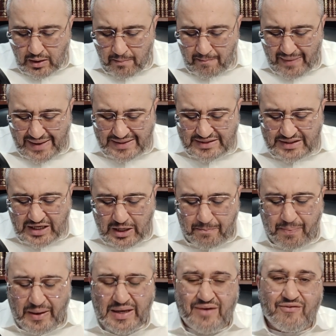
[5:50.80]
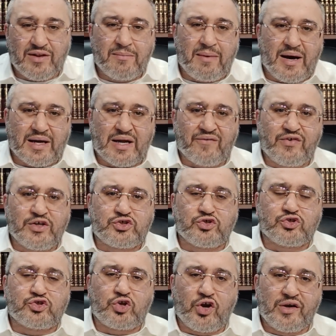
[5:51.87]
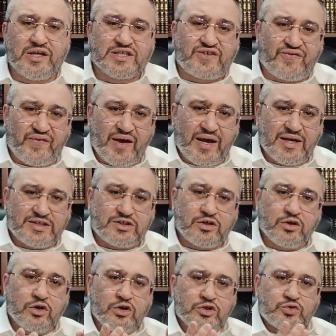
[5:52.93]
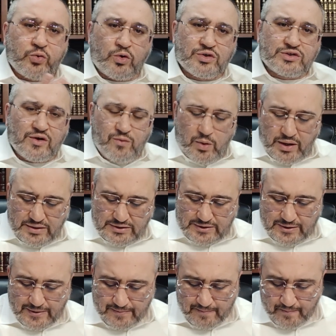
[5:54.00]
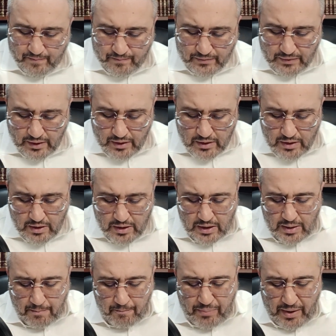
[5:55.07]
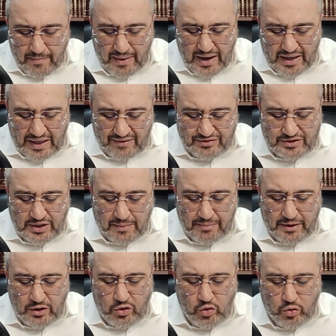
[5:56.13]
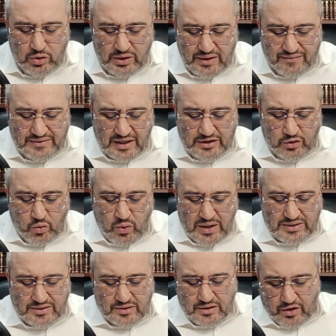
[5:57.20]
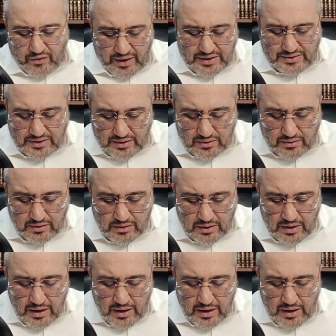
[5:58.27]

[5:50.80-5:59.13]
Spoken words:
Machzir panav l'ma'arav, he should turn his face towards the west. B'ma'arav, somebody who lives on the western horizon,